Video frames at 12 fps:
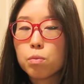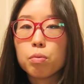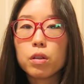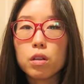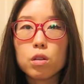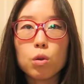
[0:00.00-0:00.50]

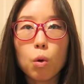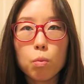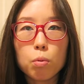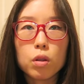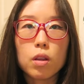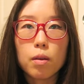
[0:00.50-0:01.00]
Please
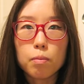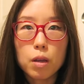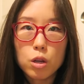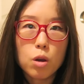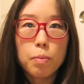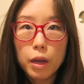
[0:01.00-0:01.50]
don't put them
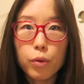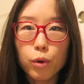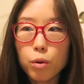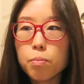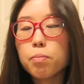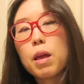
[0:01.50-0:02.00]
in your bedroom.